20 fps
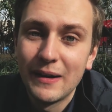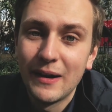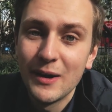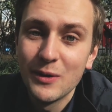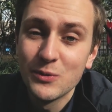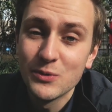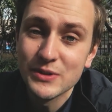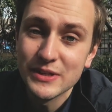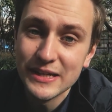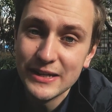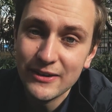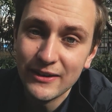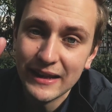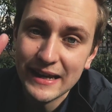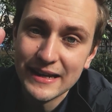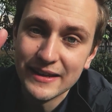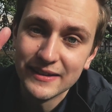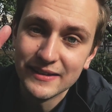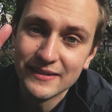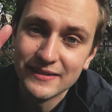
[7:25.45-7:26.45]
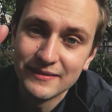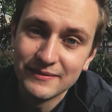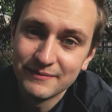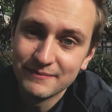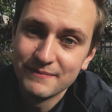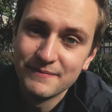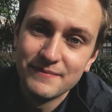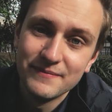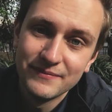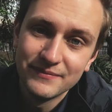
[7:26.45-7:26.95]
I will see you later.
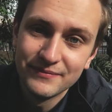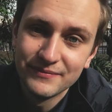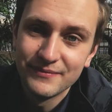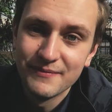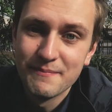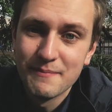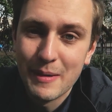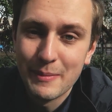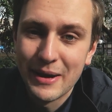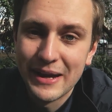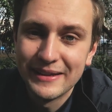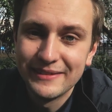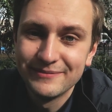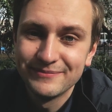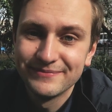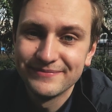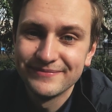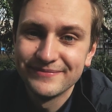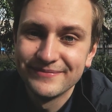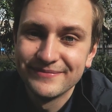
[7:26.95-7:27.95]
Bye bye.